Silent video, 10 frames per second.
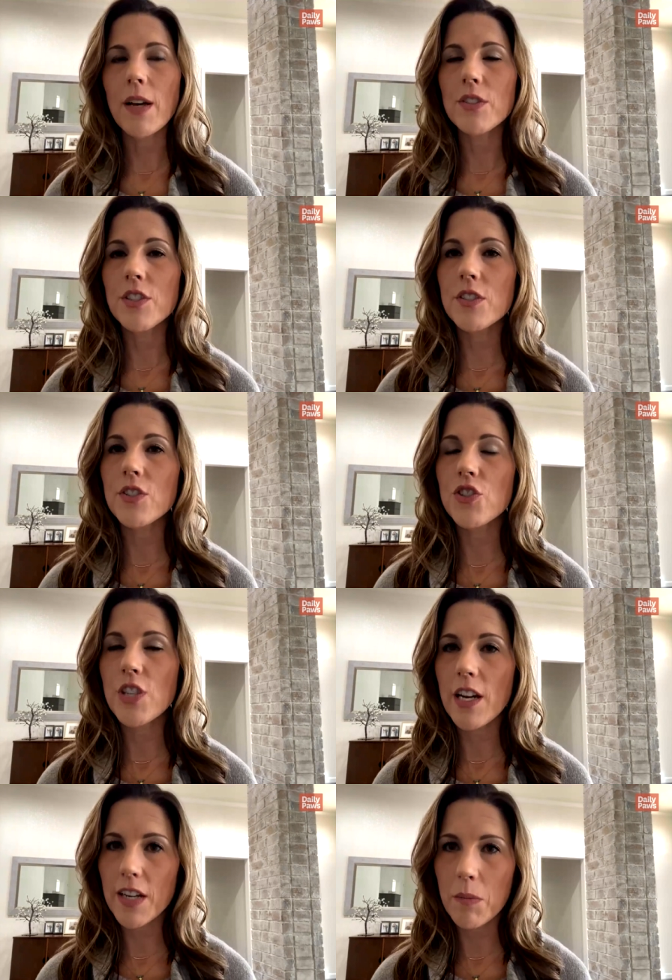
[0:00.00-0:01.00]
I was just
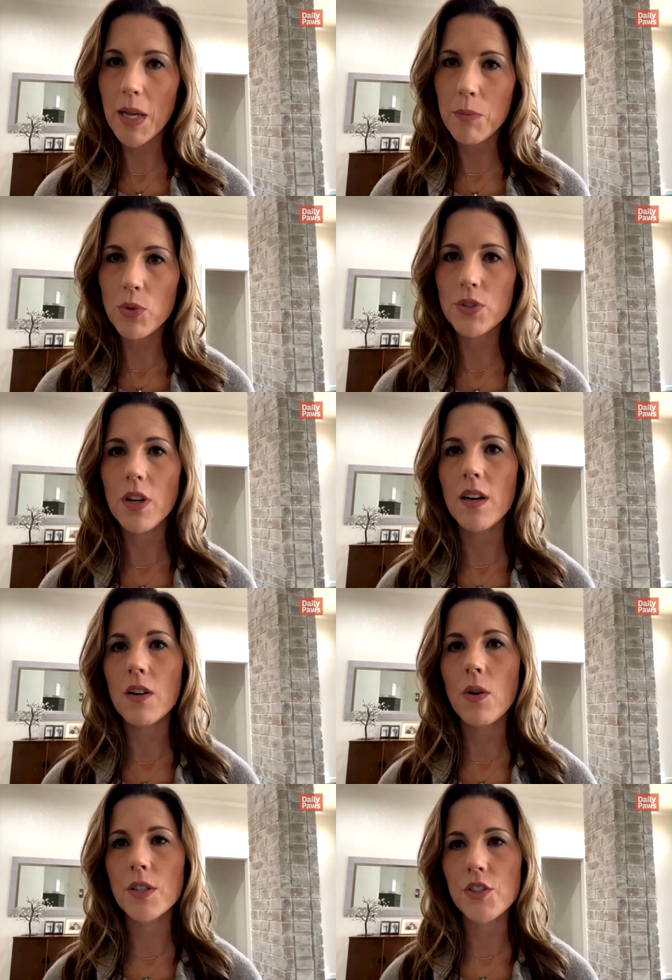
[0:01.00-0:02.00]
sharing my
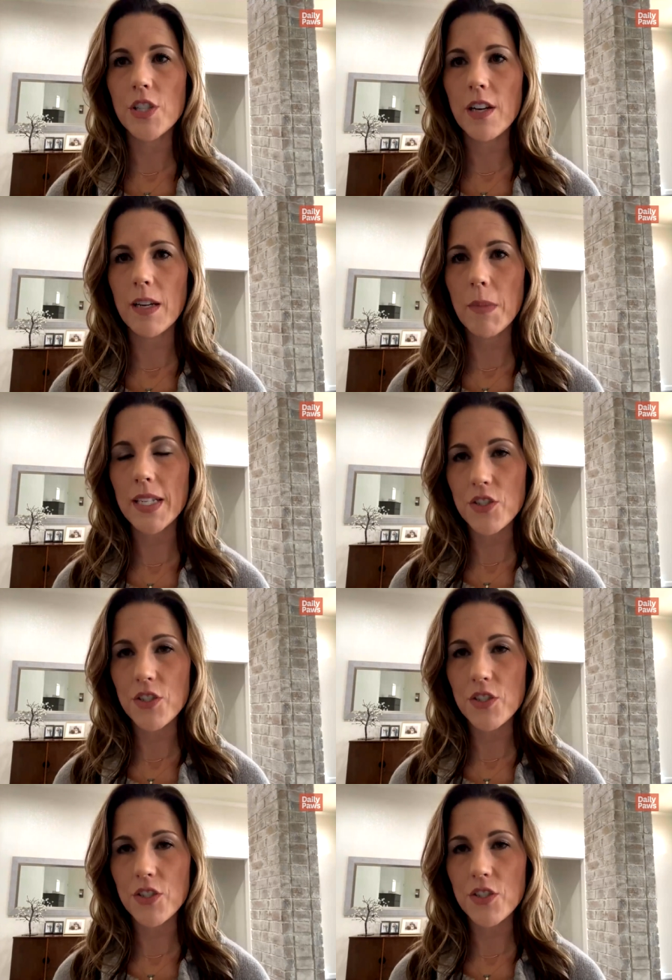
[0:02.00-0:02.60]
bulldog or sharing my